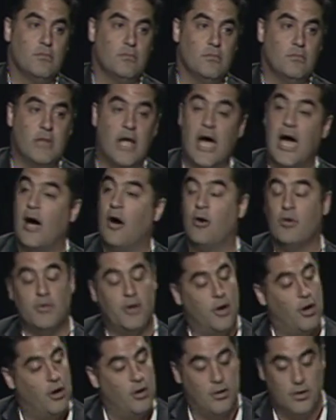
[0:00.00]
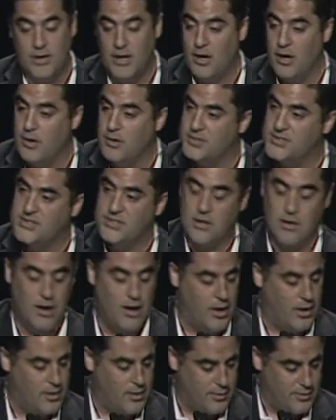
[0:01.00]
Now, there
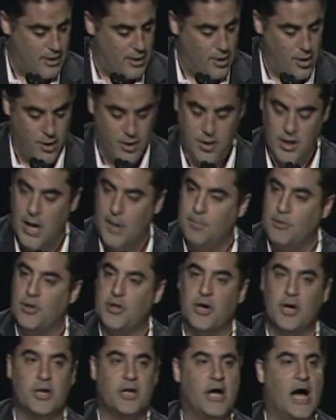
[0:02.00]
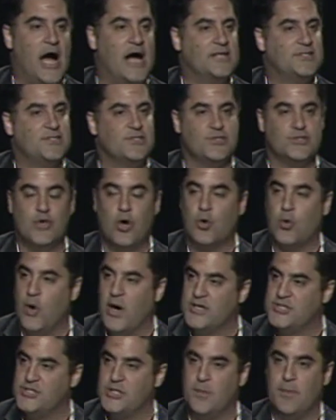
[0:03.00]
are a couple of good guys. There's no
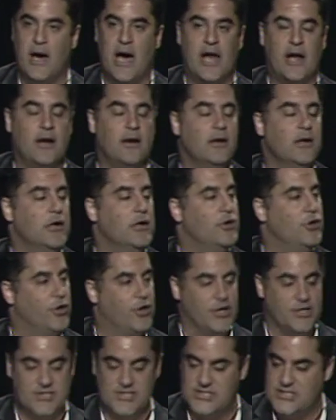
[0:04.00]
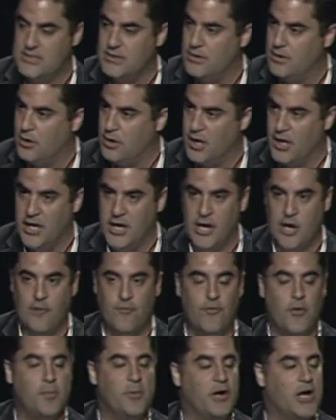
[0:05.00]
question about it. You're gonna hear
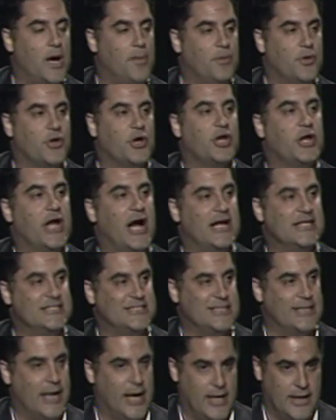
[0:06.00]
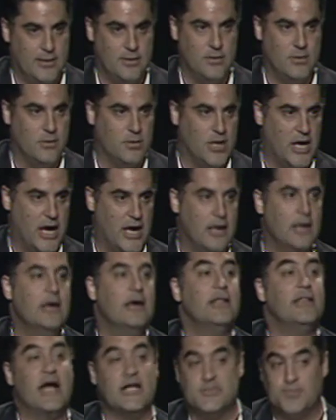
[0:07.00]
from a couple of good guys tonight, okay?
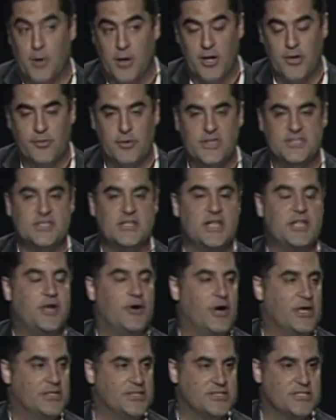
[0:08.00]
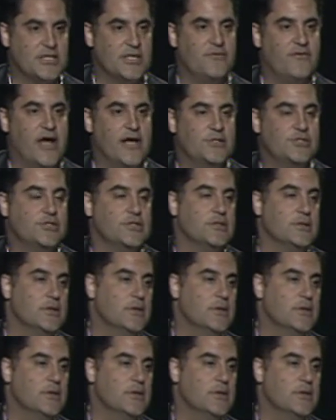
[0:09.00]
That's part of the reason that they're at this convention.